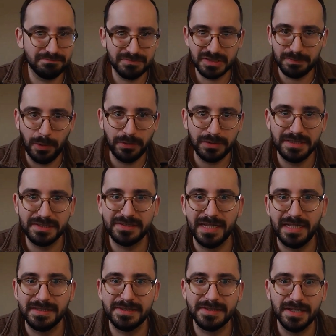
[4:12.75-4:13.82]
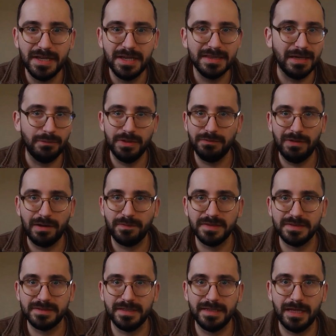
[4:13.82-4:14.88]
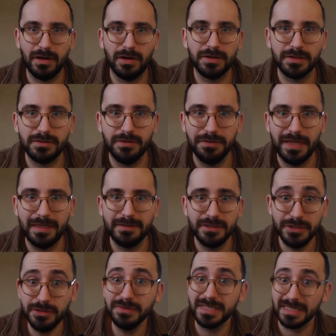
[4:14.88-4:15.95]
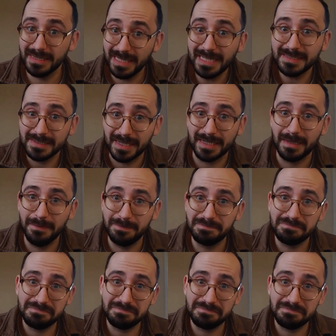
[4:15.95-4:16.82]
smoky scents that we referenced in that article that use it less like a